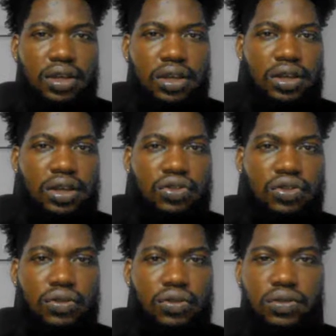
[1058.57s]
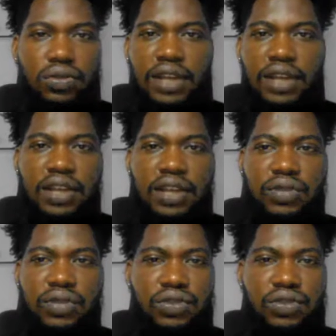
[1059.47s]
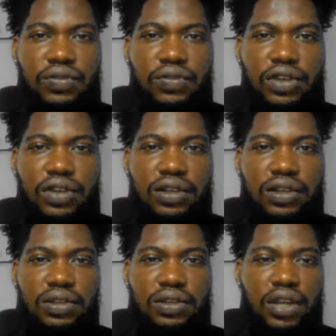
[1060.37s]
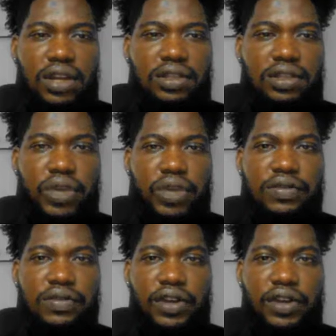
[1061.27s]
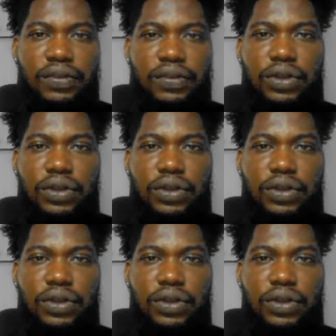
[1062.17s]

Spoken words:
So that's that we need to do for that. So let's wait for it to be done.